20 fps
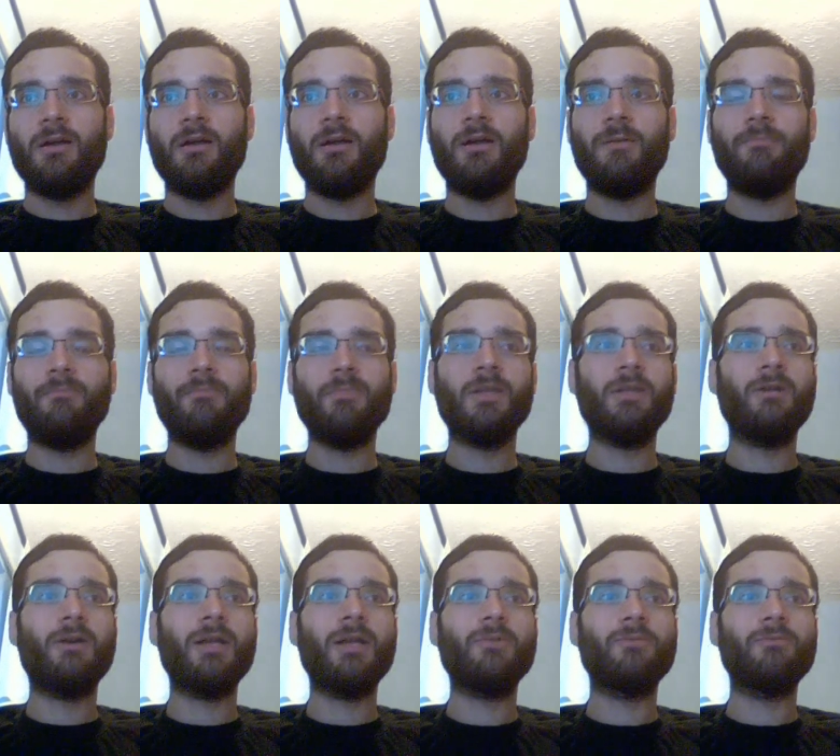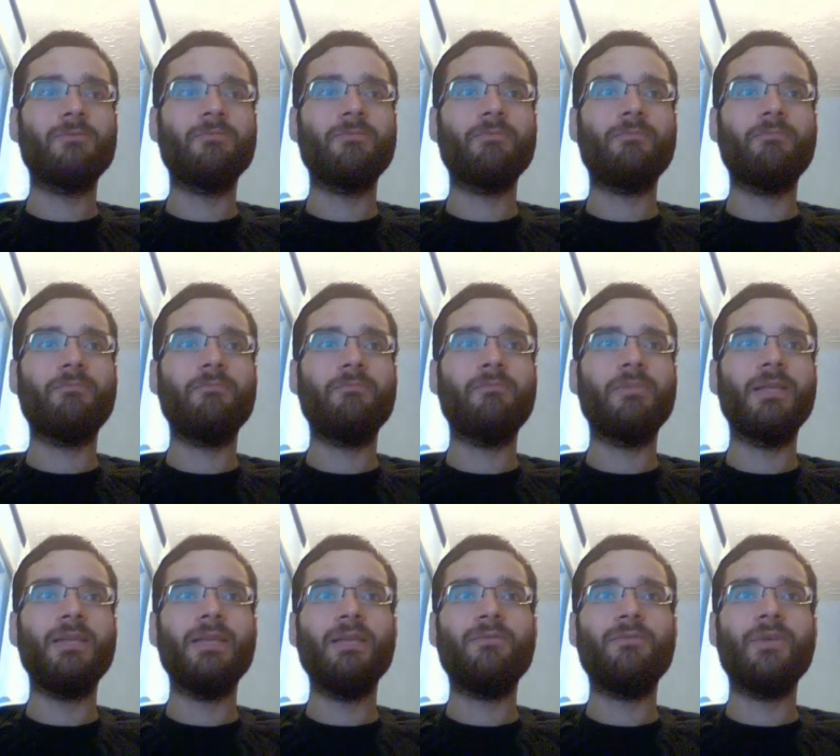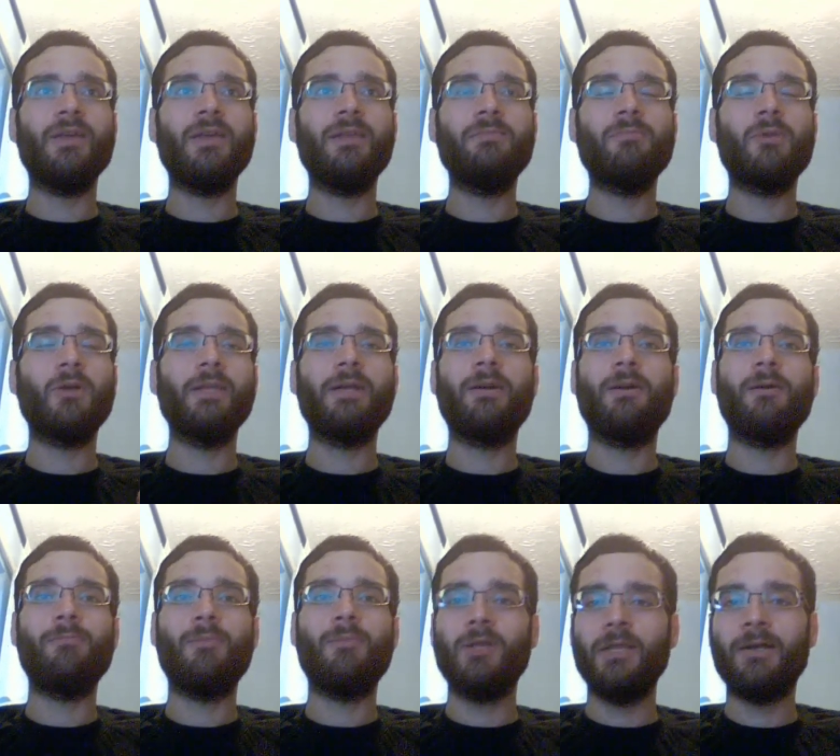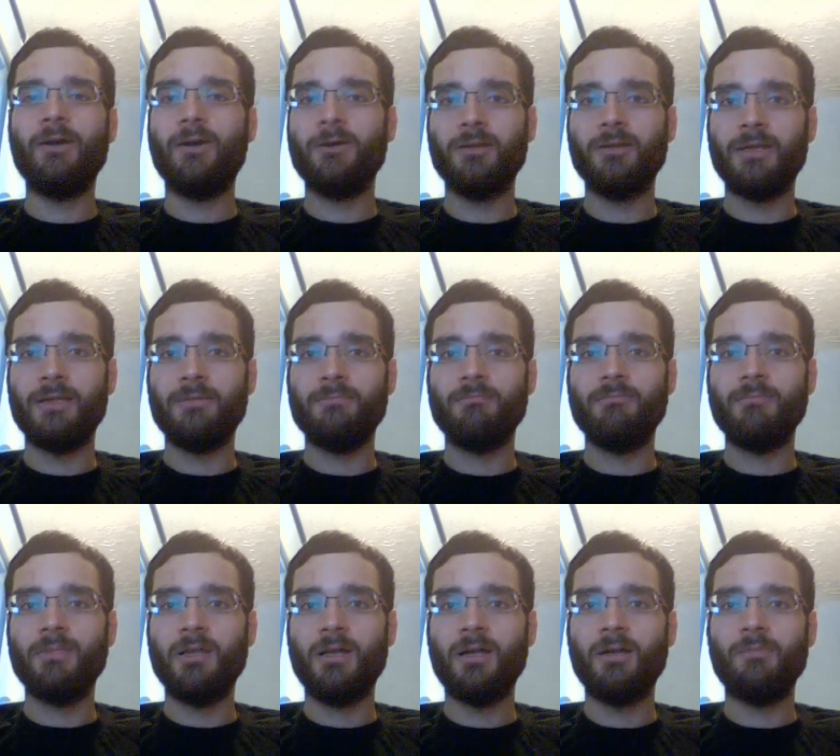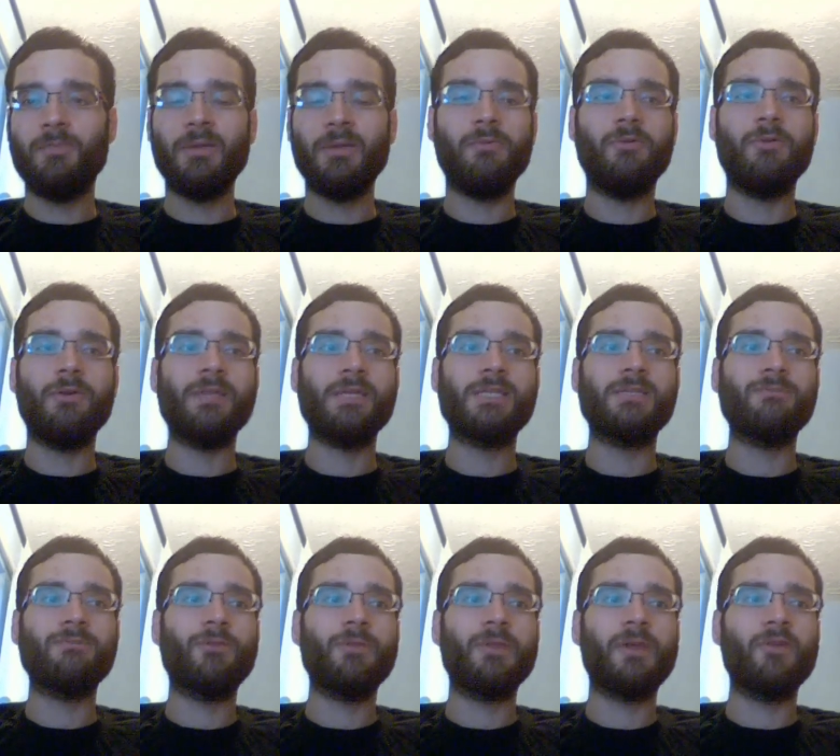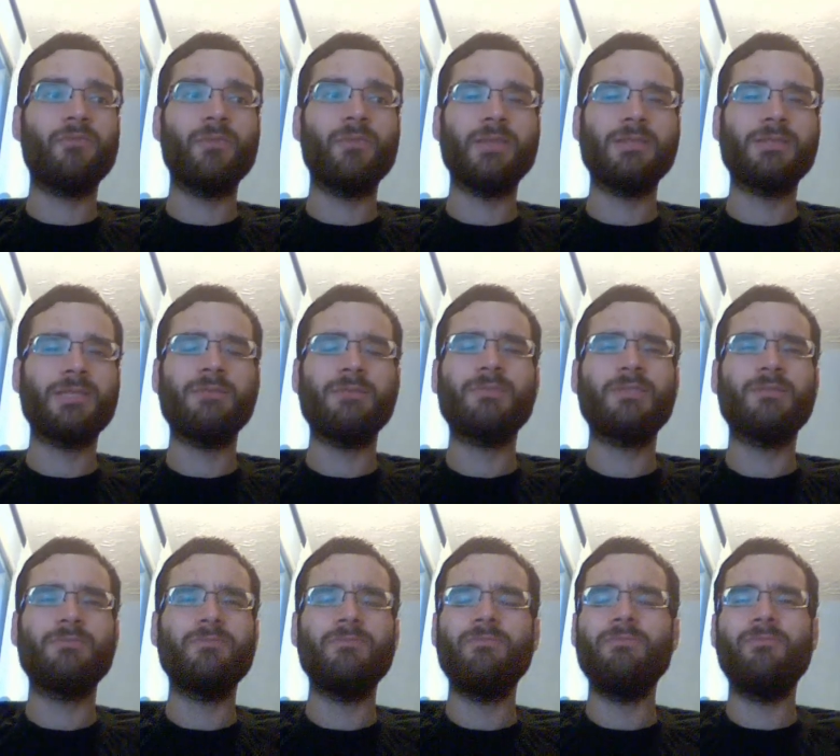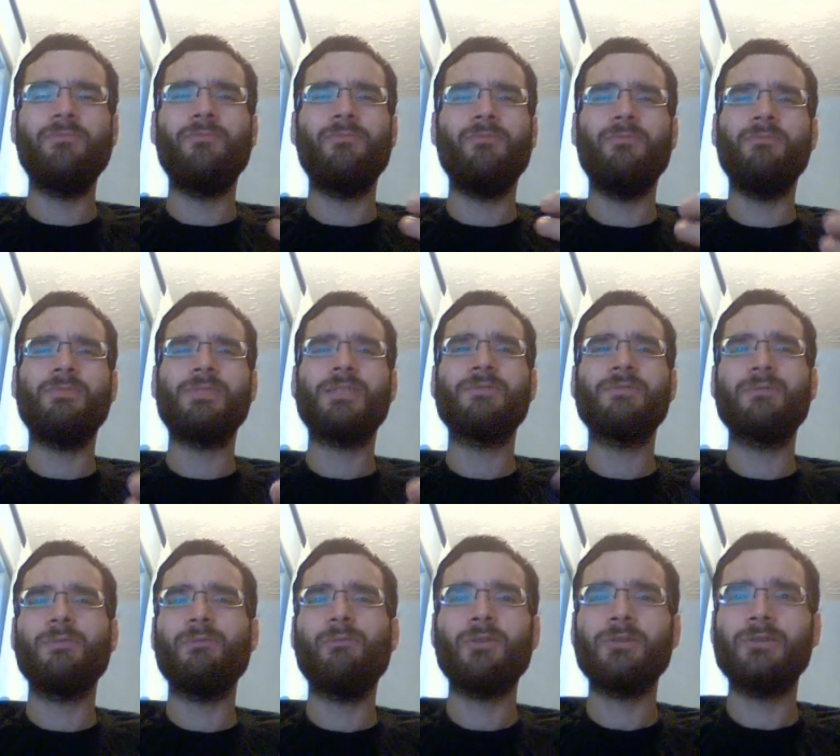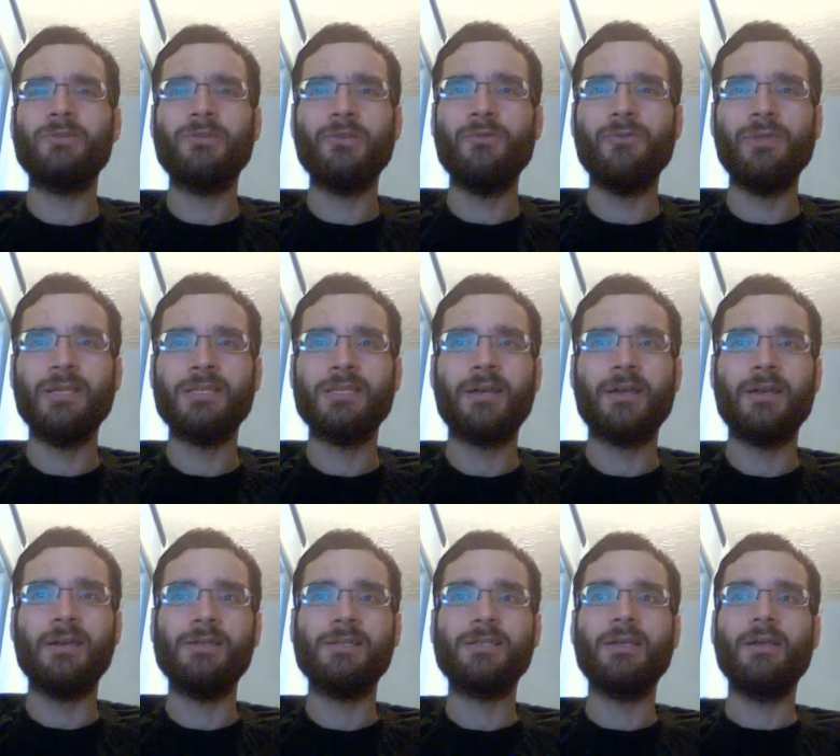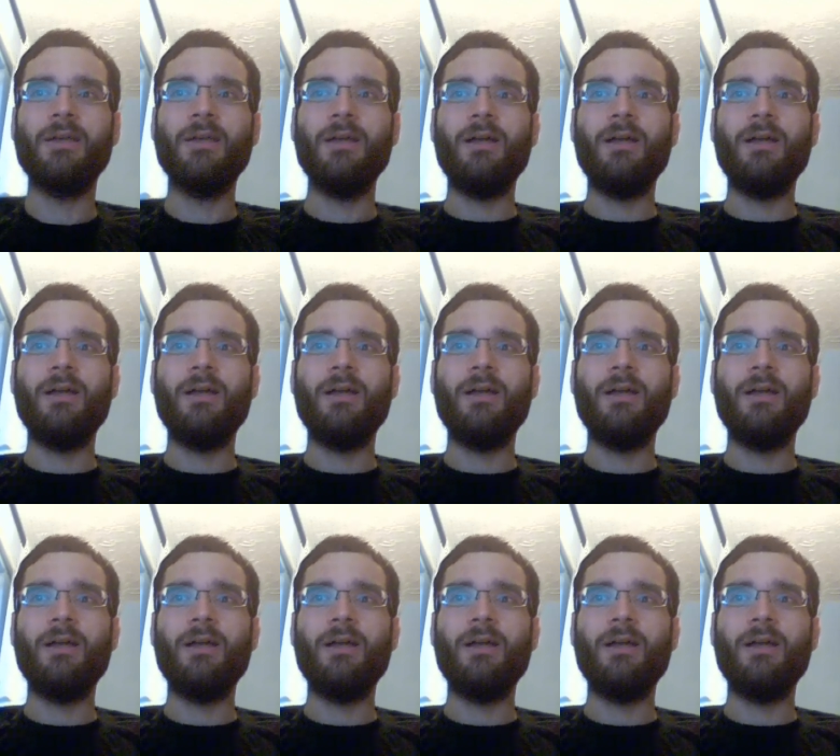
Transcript: Um, you know, I don't believe in mollycoddling uh, people, and this is what the government seems to seems to want to do in this case.